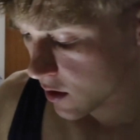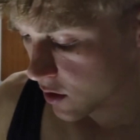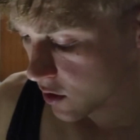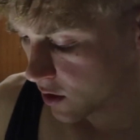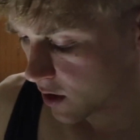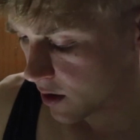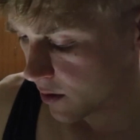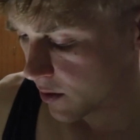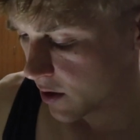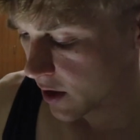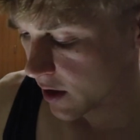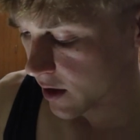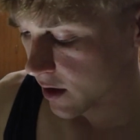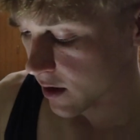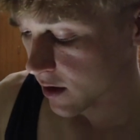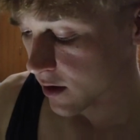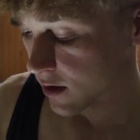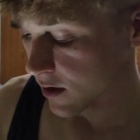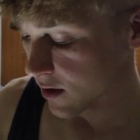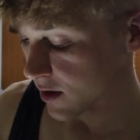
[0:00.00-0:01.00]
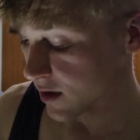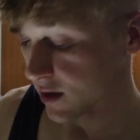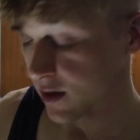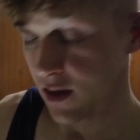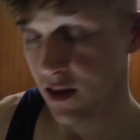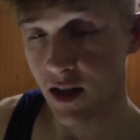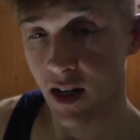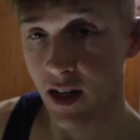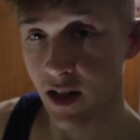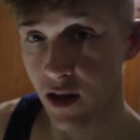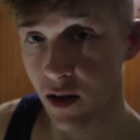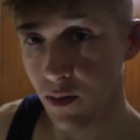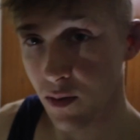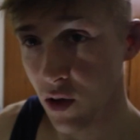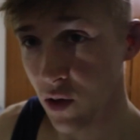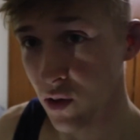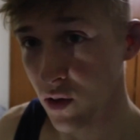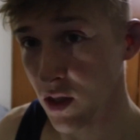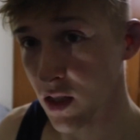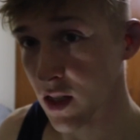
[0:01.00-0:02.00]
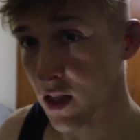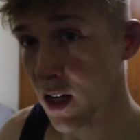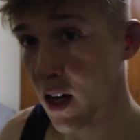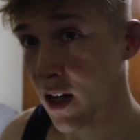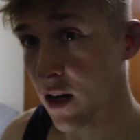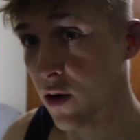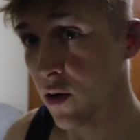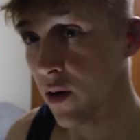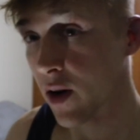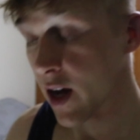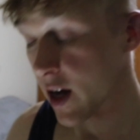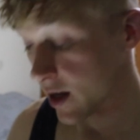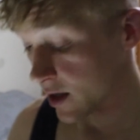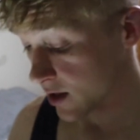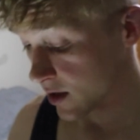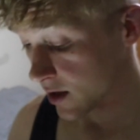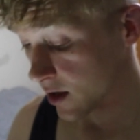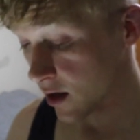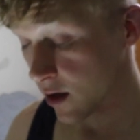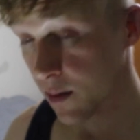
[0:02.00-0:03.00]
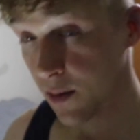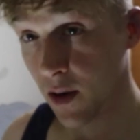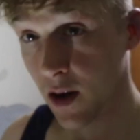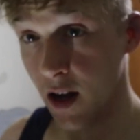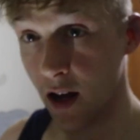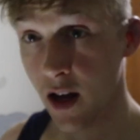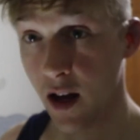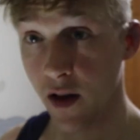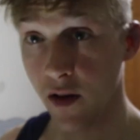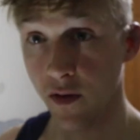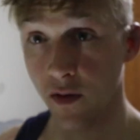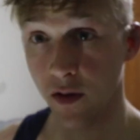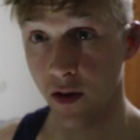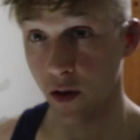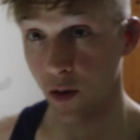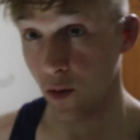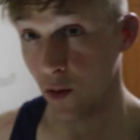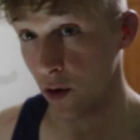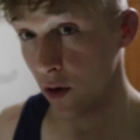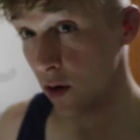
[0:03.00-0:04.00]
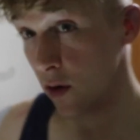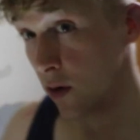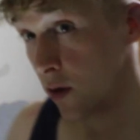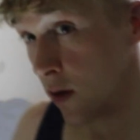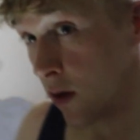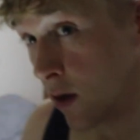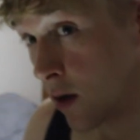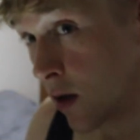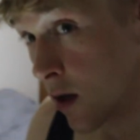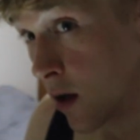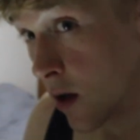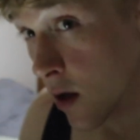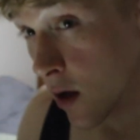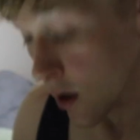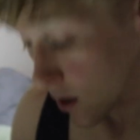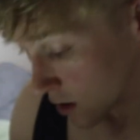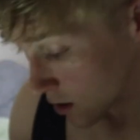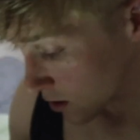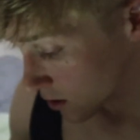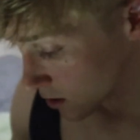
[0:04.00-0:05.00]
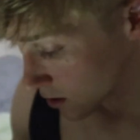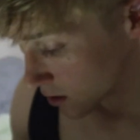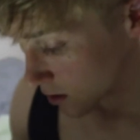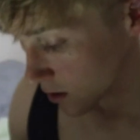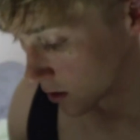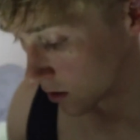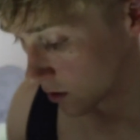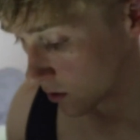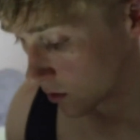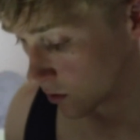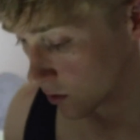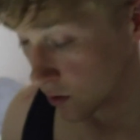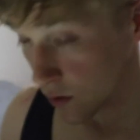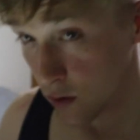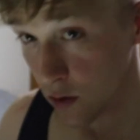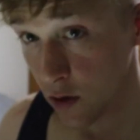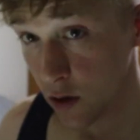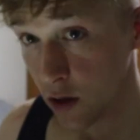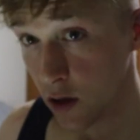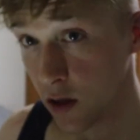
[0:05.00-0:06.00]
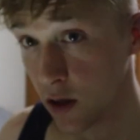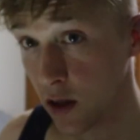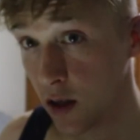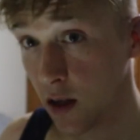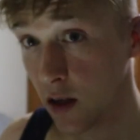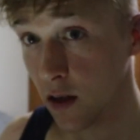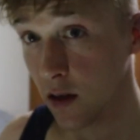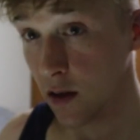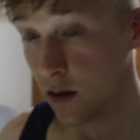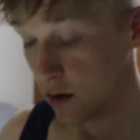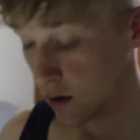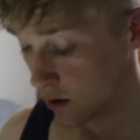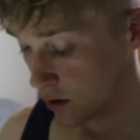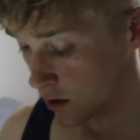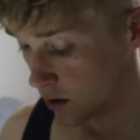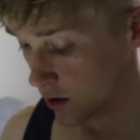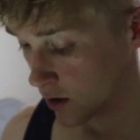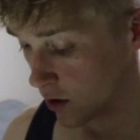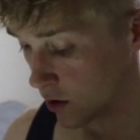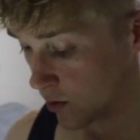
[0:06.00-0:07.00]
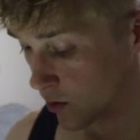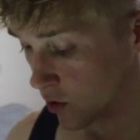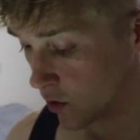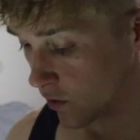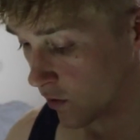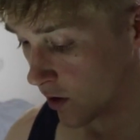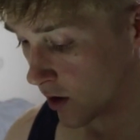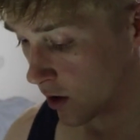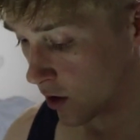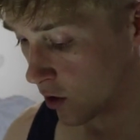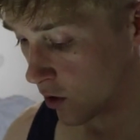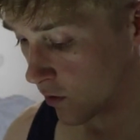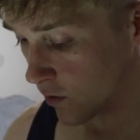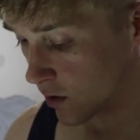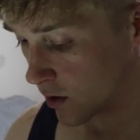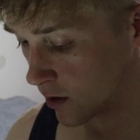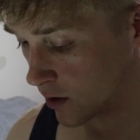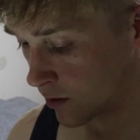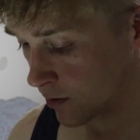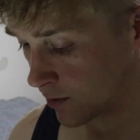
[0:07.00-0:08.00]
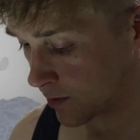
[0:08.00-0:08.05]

Try and make it, this is like the most ghetto ass setup I have in the world. Oh shit, shit almost fell over.